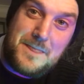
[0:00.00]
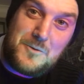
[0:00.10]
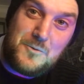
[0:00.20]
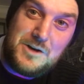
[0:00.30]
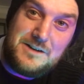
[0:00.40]

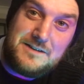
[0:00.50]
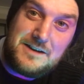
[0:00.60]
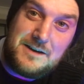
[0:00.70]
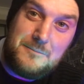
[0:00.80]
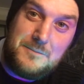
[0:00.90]
I really
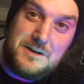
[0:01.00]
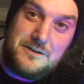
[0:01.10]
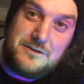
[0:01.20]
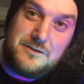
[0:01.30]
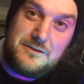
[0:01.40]
dig him.
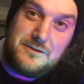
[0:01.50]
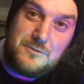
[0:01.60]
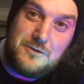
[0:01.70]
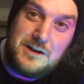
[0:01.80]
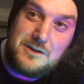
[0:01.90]
He's
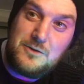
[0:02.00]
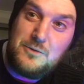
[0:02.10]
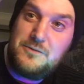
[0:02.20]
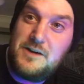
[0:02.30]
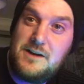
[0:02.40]
a really
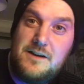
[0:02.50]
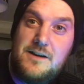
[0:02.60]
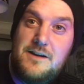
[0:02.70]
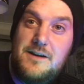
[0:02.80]
cool figure.